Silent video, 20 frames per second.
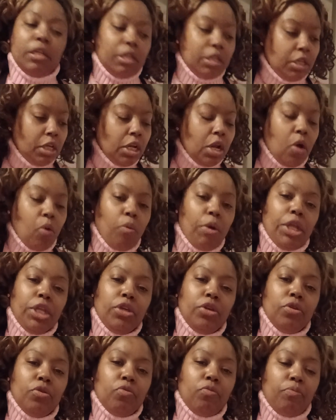you know, when
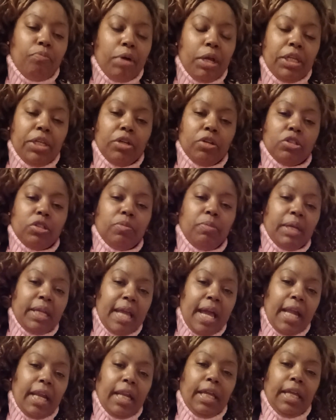you put your
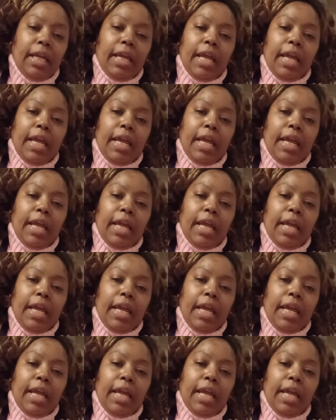spaghetti